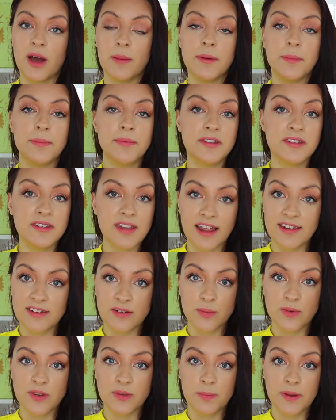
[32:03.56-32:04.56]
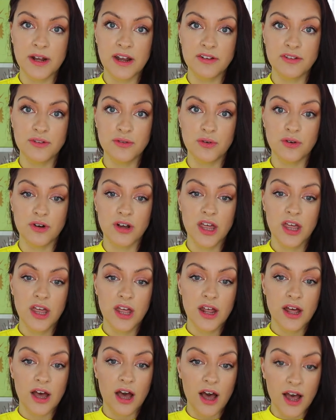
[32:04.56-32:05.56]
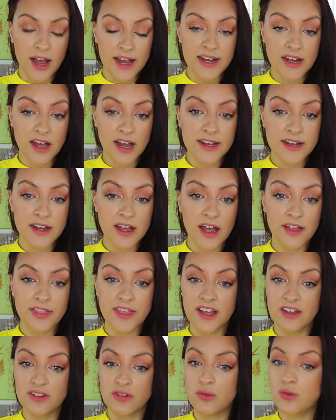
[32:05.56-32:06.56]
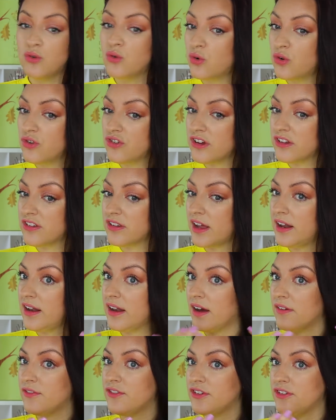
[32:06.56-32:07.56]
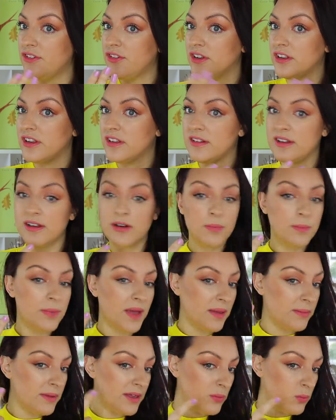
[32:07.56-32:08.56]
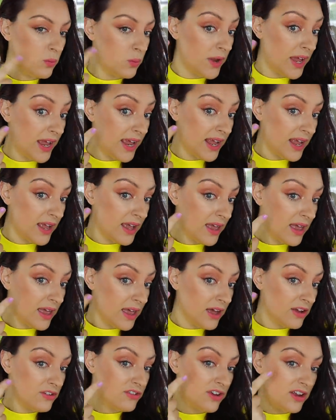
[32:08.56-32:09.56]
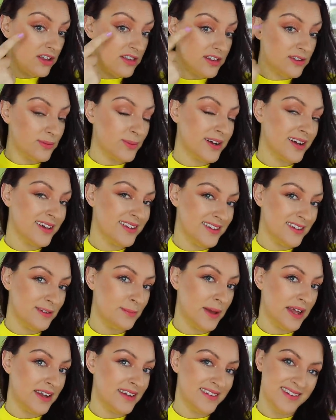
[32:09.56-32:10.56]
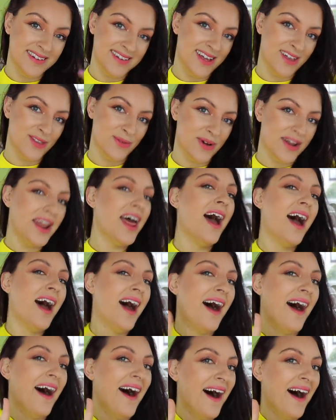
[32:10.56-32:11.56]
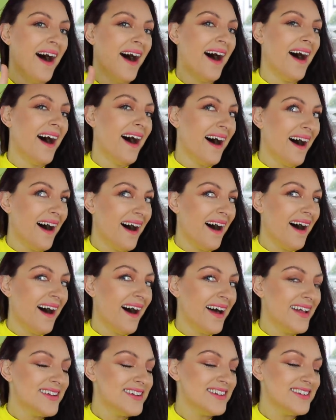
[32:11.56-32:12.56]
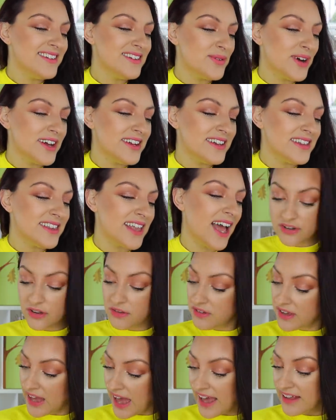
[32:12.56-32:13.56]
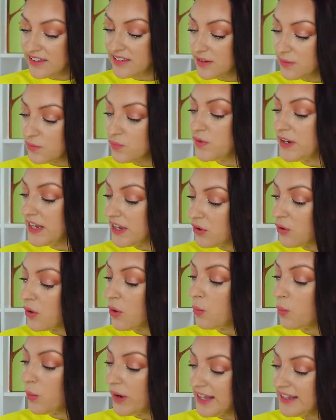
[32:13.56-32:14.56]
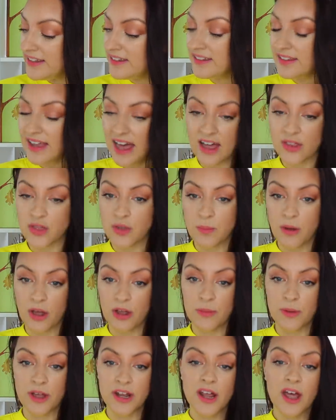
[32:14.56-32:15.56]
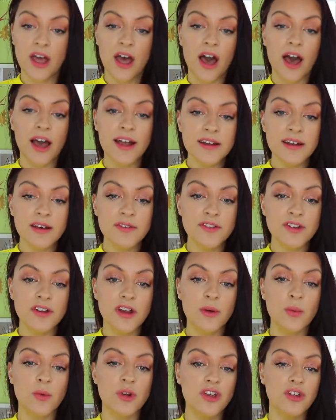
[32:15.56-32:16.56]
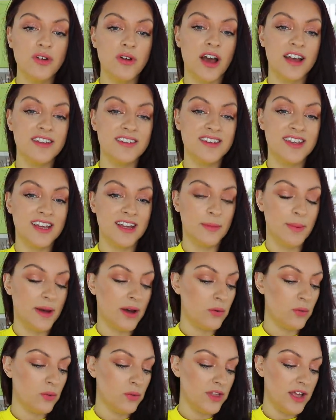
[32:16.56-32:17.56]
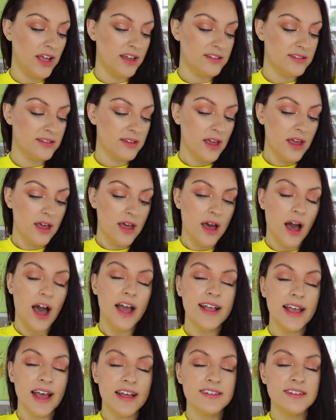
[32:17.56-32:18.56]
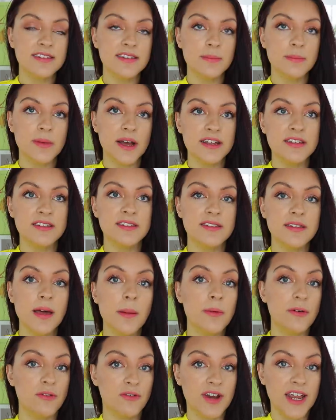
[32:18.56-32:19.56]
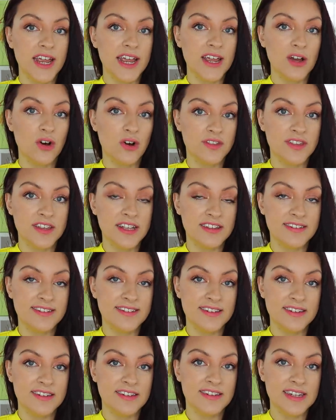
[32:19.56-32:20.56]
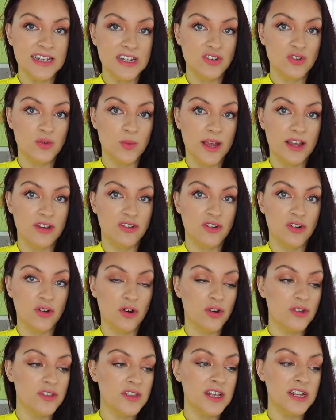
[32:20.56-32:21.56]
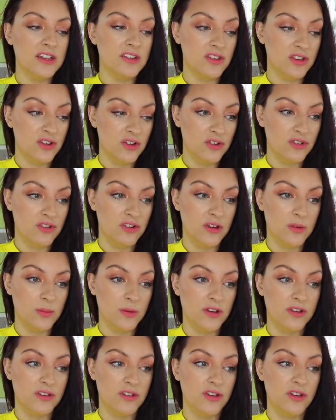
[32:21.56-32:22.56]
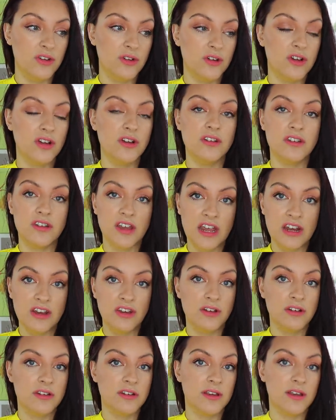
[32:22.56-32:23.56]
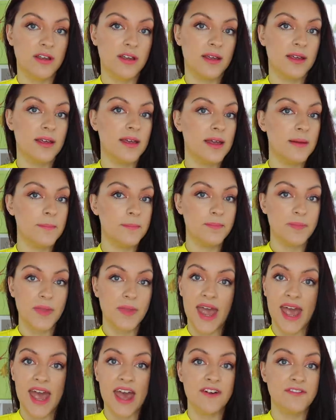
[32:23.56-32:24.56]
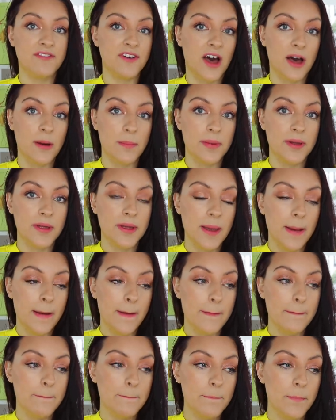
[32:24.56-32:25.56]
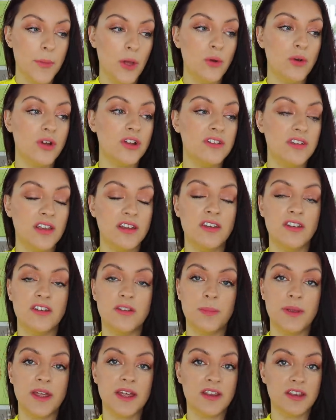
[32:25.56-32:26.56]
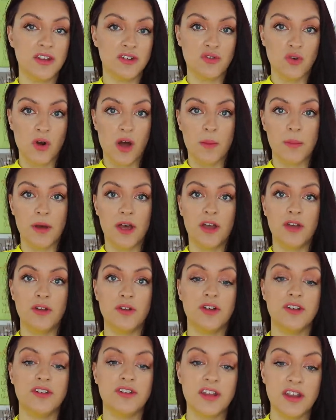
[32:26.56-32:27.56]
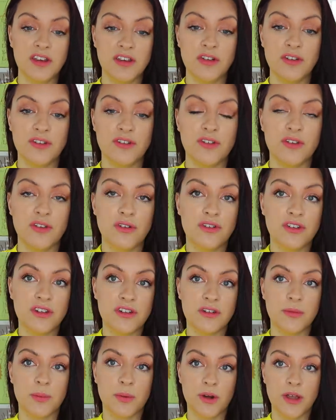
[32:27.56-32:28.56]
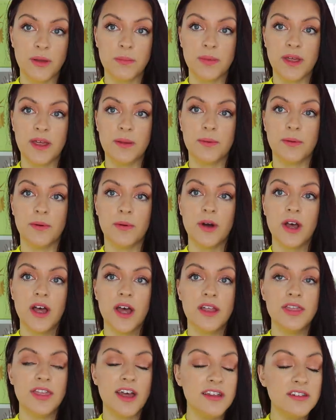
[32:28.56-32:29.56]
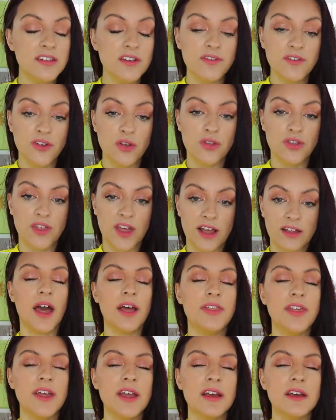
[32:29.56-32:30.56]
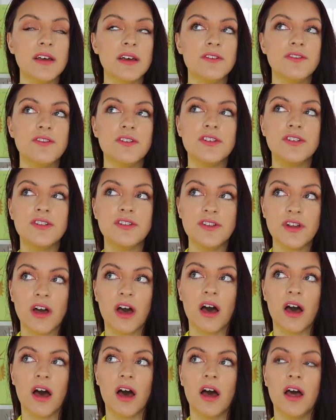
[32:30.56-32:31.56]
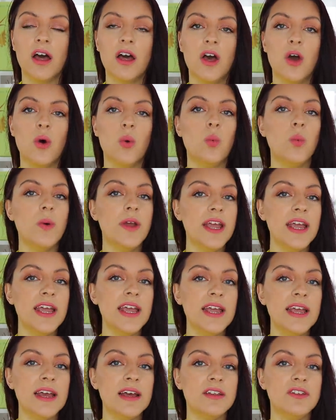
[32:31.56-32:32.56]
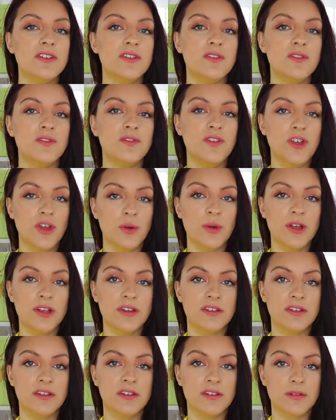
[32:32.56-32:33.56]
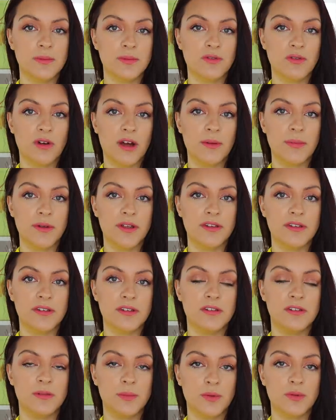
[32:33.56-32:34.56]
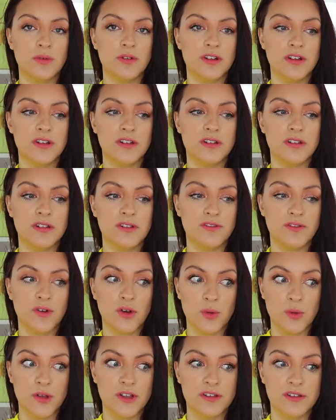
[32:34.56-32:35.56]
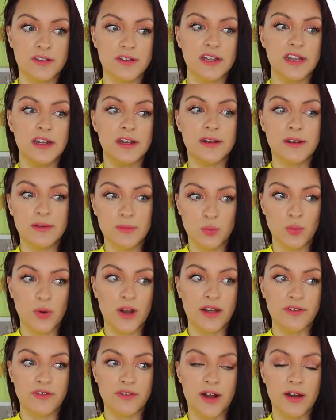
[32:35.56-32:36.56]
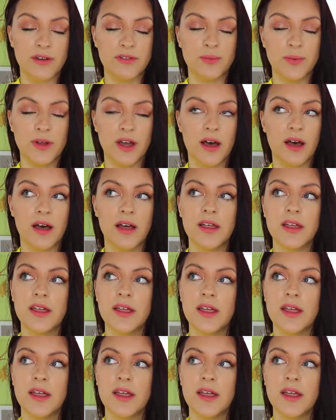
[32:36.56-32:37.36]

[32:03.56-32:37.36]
I'm obsessed with Pillow Talk eyeliner. I think it's gorgeous. I love just doing this little baby wing. I'll show you this one because it's better than the other one. Did you see what I did there? So yeah, some real wins at the moment. I'd love to know what you guys think about all this. I guess my summary on this situation, on these YouTubers who continue to F up, who continue to be in the drama, who continue to disappoint people. There's a few things. I think for a start, we as viewers and subscribers and supporters and followers and whatever else we are,